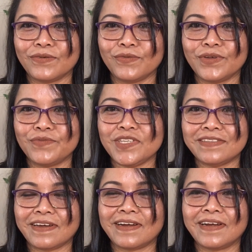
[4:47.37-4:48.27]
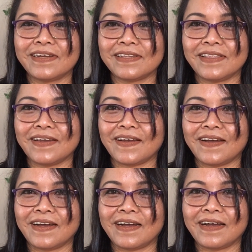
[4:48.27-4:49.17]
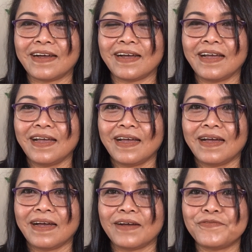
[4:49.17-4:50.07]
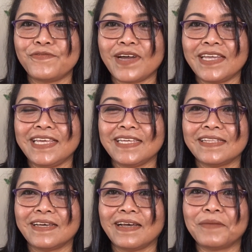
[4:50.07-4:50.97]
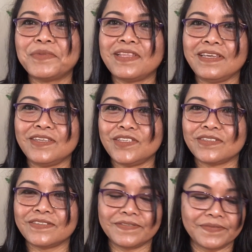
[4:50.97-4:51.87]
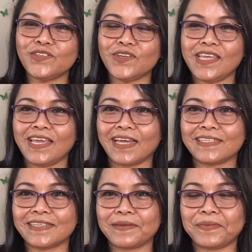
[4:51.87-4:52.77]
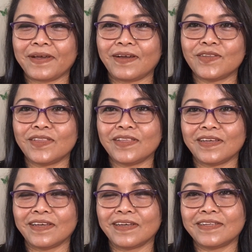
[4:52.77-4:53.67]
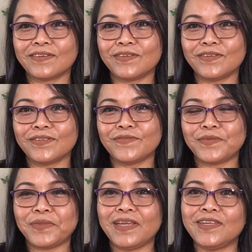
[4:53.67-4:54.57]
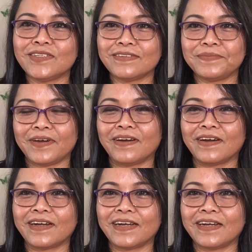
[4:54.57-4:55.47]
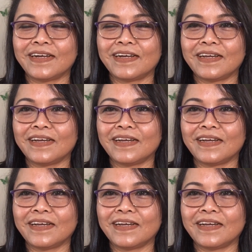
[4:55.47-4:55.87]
when we start the filing the petition. So he asked about the confirmation of our